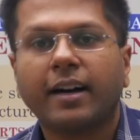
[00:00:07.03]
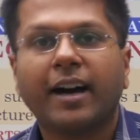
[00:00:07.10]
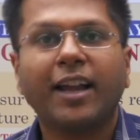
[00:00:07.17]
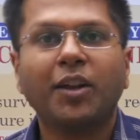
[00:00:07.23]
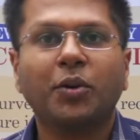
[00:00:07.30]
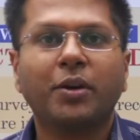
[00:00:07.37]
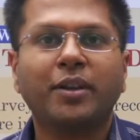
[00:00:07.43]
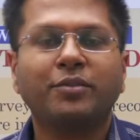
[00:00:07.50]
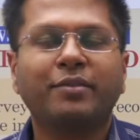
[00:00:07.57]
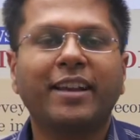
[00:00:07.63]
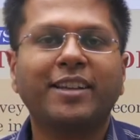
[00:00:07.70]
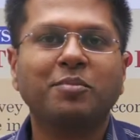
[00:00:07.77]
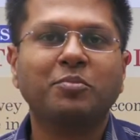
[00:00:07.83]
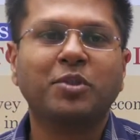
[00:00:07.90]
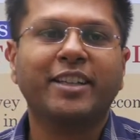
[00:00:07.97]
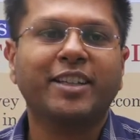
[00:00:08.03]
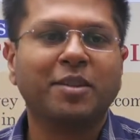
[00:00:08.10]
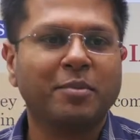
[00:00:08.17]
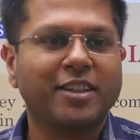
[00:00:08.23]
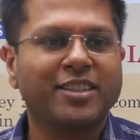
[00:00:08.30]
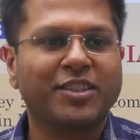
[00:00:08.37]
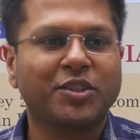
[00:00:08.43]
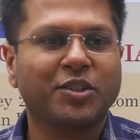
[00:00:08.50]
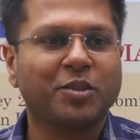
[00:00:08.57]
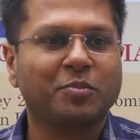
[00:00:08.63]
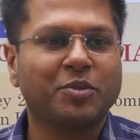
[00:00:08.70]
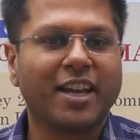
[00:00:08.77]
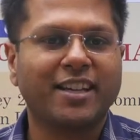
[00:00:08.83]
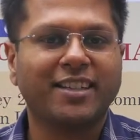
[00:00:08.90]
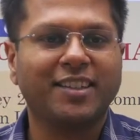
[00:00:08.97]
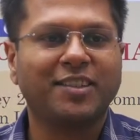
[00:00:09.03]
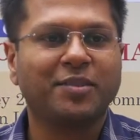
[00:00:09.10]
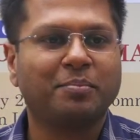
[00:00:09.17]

Hello and welcome to Edukemy's YouTube channel.